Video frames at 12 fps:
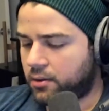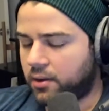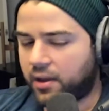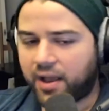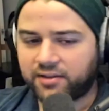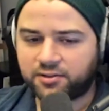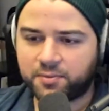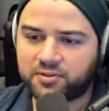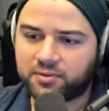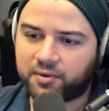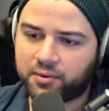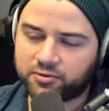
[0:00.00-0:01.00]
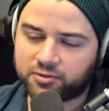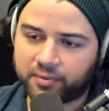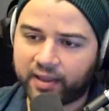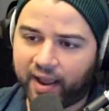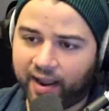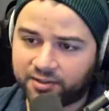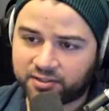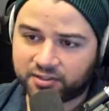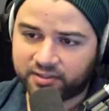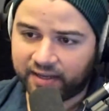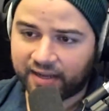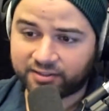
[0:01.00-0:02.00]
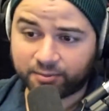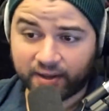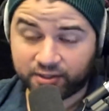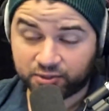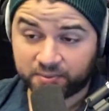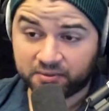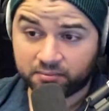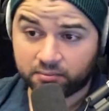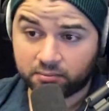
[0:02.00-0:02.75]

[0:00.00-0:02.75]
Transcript: It has to be somebody with some cash because they got some henchmen.